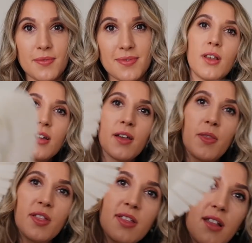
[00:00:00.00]
But look at
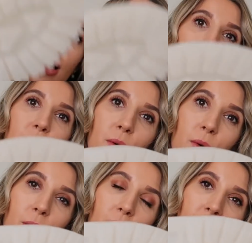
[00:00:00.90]
the
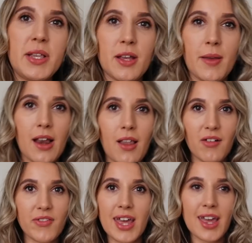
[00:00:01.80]
sole, be doing a
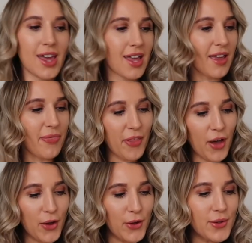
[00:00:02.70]
lot of kicking in
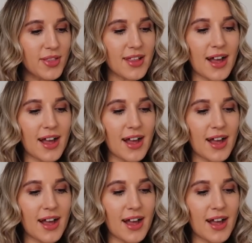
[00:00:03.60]
those.